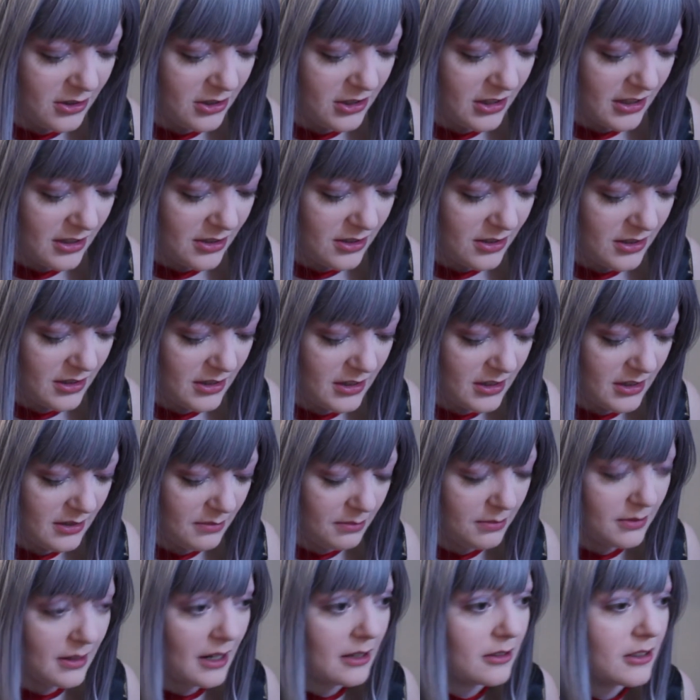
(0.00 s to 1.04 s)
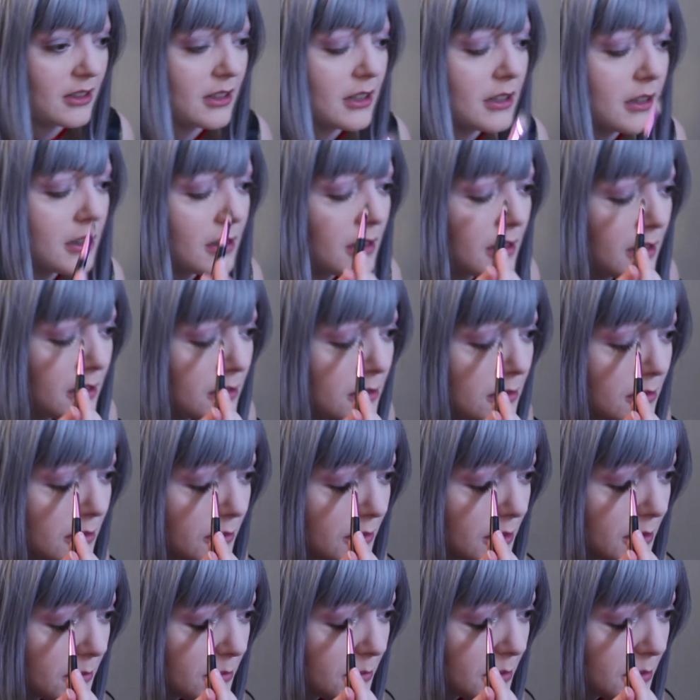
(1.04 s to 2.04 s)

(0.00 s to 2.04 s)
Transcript: dusty brown color and sort of